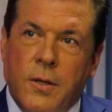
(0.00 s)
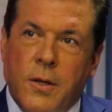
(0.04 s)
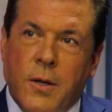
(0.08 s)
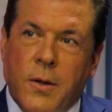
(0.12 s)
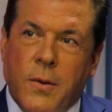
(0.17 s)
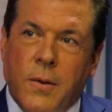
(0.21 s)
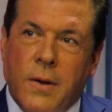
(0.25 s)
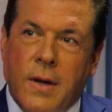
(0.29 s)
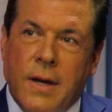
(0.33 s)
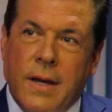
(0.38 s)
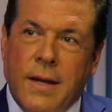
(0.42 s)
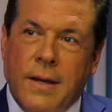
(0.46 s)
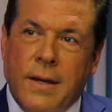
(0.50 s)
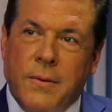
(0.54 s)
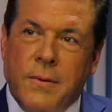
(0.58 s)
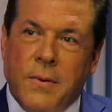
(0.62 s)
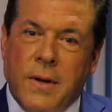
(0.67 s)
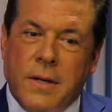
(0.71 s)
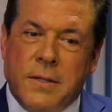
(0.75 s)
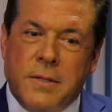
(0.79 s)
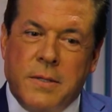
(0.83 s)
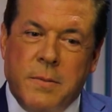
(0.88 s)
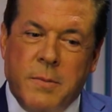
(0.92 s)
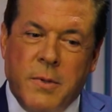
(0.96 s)
You know, I
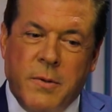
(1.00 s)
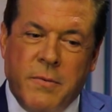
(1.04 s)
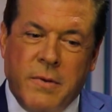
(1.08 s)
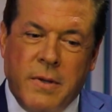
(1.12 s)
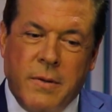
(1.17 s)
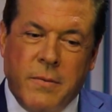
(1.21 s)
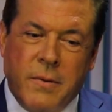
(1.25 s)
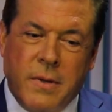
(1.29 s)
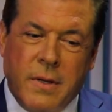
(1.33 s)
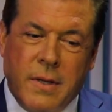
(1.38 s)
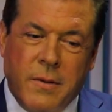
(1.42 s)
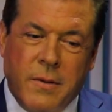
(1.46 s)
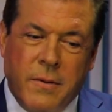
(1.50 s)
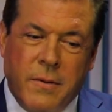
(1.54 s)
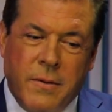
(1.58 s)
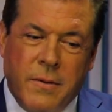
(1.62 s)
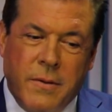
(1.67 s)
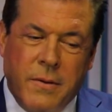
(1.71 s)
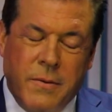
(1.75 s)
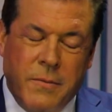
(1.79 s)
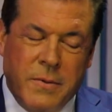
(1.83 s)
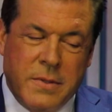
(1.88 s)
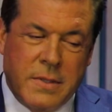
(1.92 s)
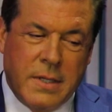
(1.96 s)
watched a movie when I
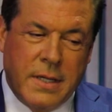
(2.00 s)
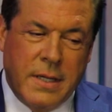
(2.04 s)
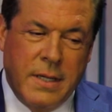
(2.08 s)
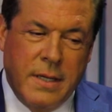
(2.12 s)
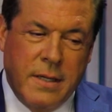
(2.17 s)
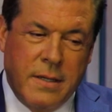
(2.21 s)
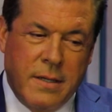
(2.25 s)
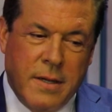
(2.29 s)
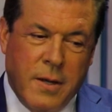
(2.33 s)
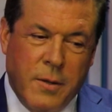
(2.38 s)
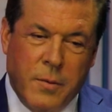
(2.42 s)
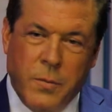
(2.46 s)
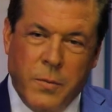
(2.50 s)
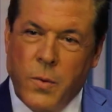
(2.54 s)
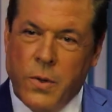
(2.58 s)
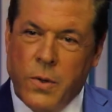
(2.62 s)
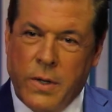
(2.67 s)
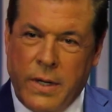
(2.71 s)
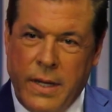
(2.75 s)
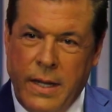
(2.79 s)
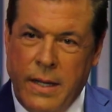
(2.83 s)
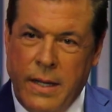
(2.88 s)
was a kid called War